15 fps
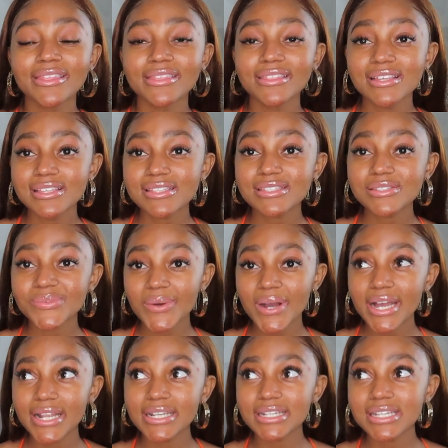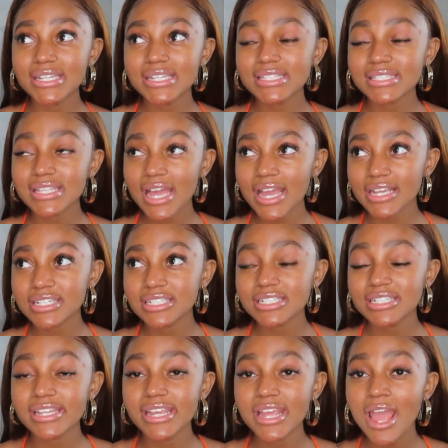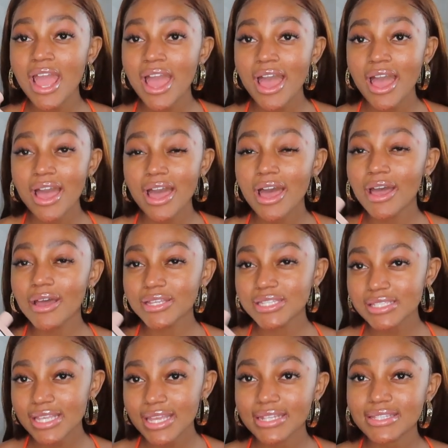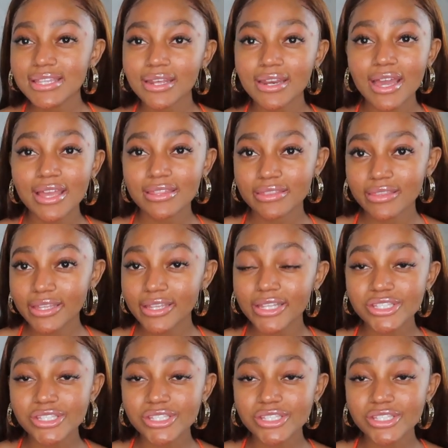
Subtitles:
this one is actually a scent that I think